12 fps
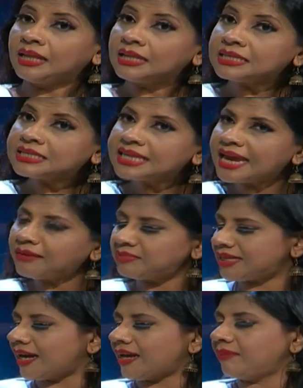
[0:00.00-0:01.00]
Same
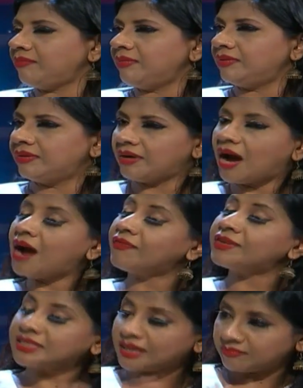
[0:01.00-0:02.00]
time,
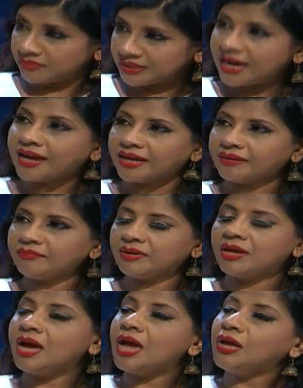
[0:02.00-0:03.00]
after some time,
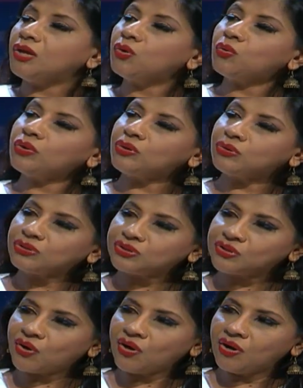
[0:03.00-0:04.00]
you
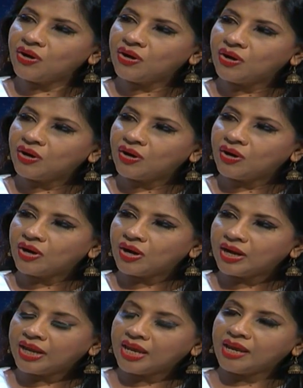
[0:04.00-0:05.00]
use your
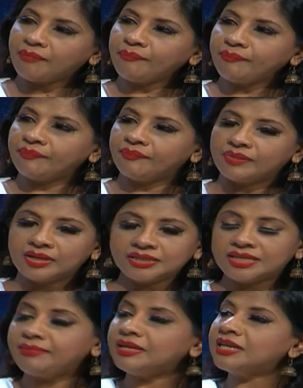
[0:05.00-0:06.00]
name
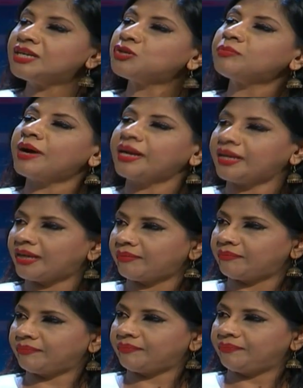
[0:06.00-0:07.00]
similar to my name.
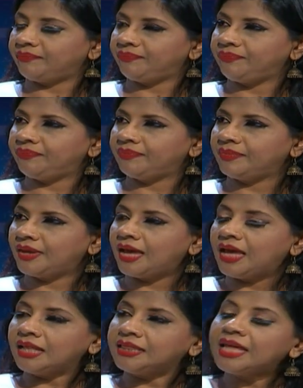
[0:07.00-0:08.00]

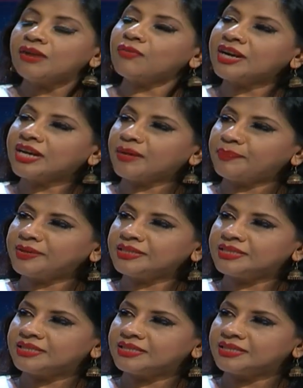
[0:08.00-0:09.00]
Then what
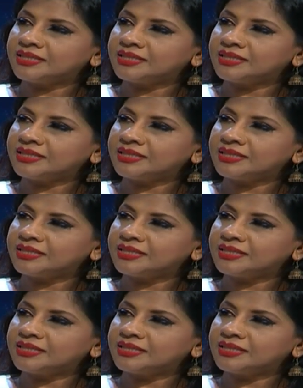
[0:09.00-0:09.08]
happens?